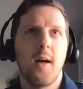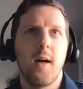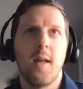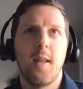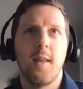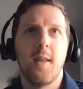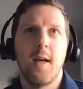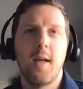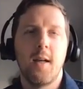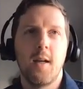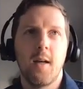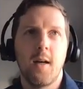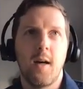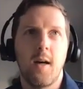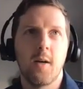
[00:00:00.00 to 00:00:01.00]

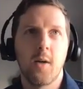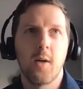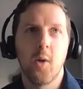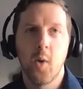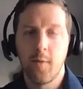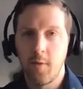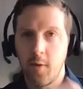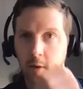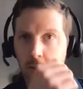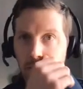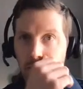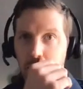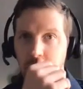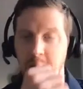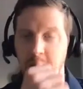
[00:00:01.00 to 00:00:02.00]
Then I'll go
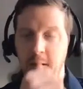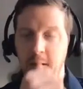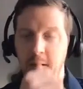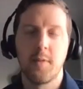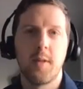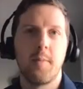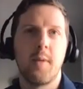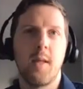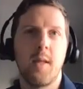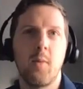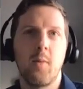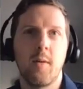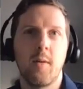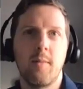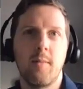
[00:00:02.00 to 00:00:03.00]
over something that
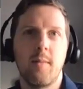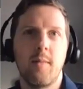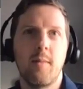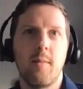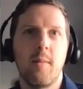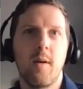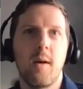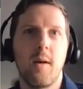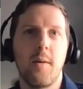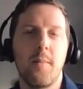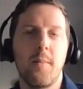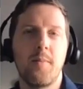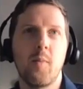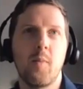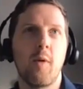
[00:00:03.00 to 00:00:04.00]
we're
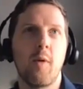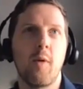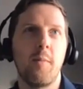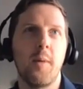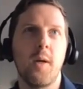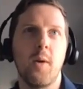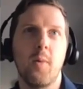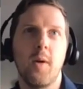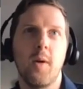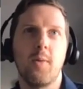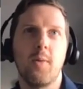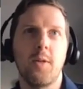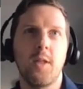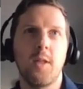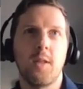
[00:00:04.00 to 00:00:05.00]
more familiar with,
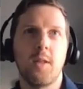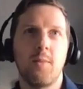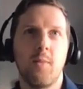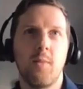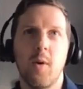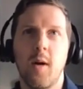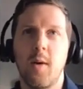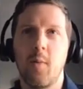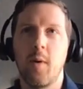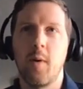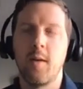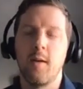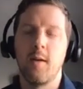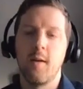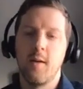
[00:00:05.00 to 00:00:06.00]
which is more on what
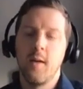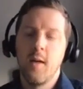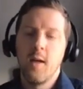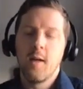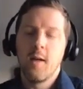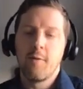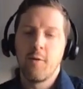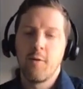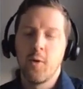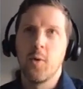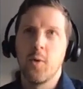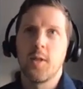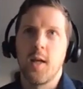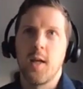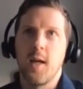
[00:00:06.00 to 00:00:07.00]
are the
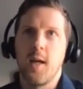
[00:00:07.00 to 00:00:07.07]
fuels